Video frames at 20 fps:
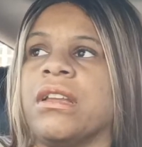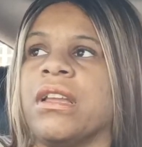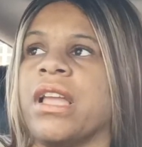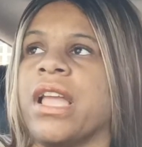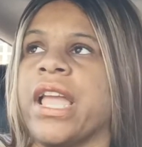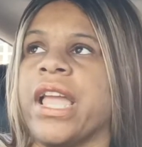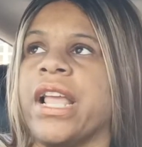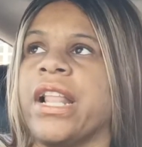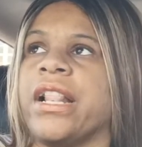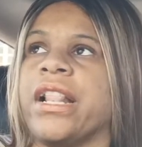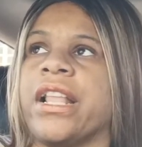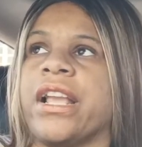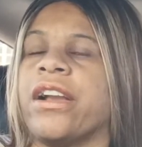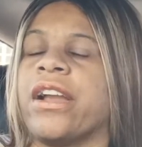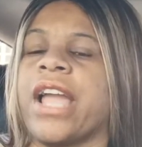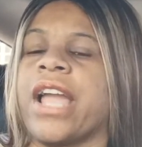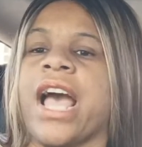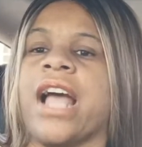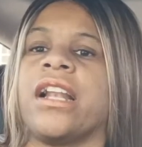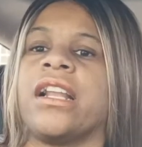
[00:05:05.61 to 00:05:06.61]
in their
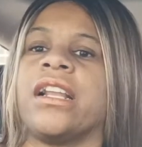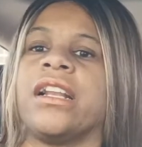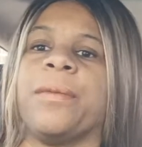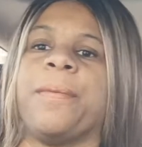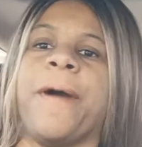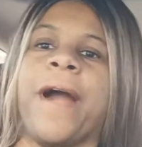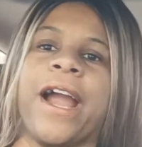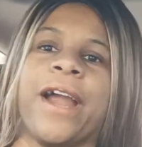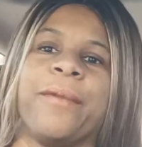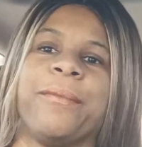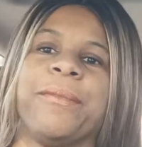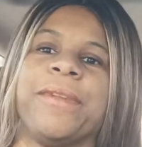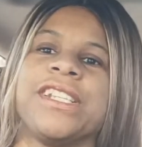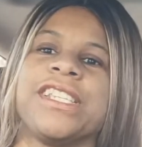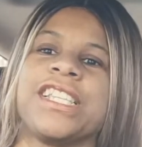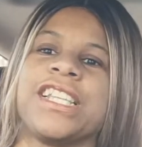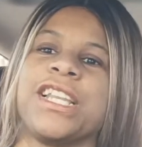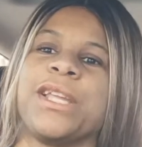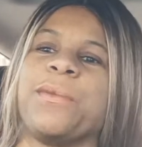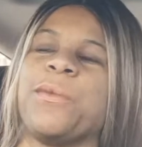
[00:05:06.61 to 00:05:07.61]
accounting
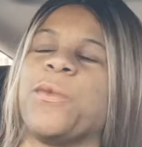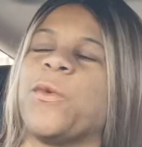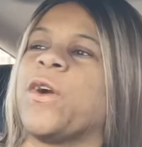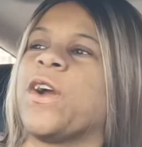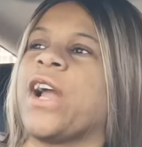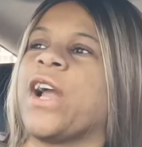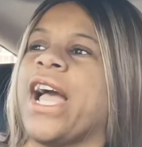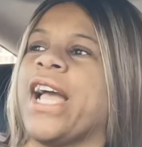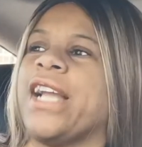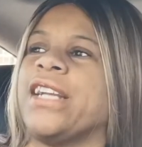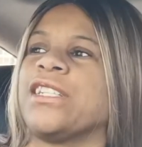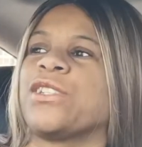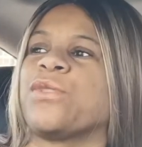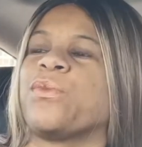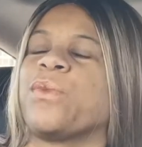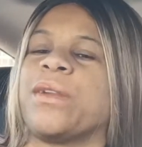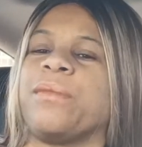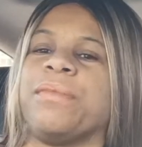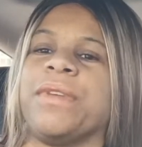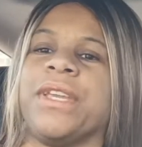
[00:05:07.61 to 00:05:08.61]
departments anymore. I just
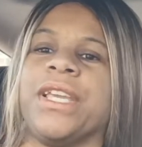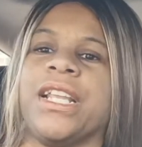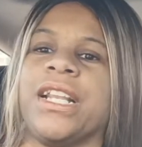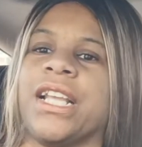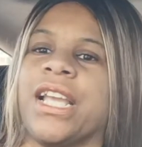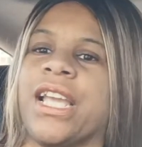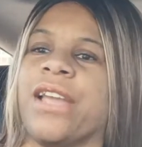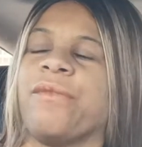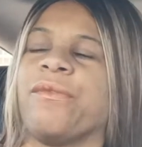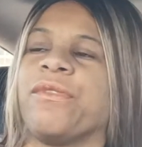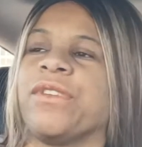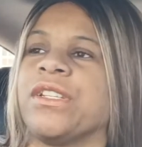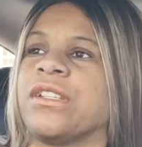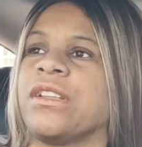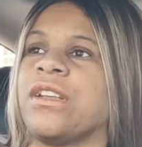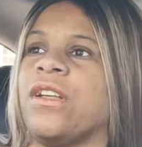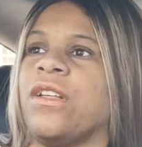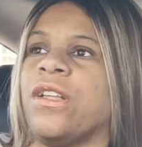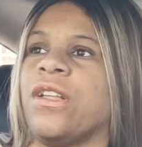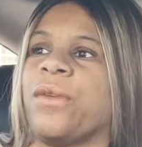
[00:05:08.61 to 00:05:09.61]
want to be the end
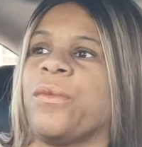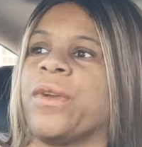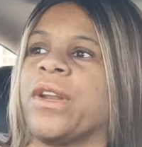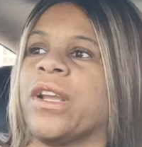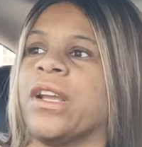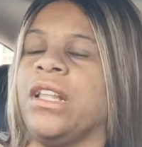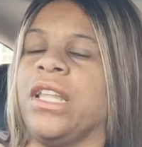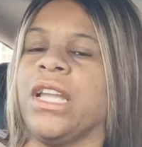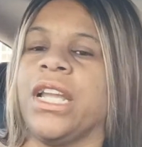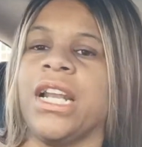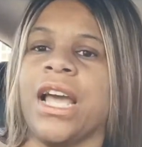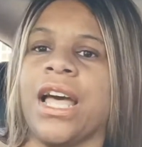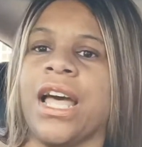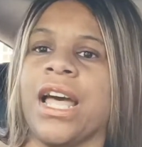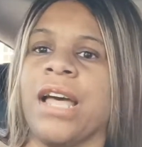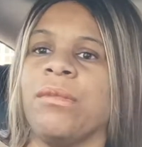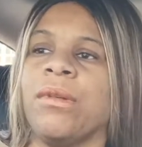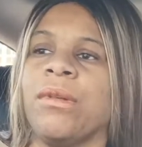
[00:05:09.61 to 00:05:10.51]
result. I'm going to clean up,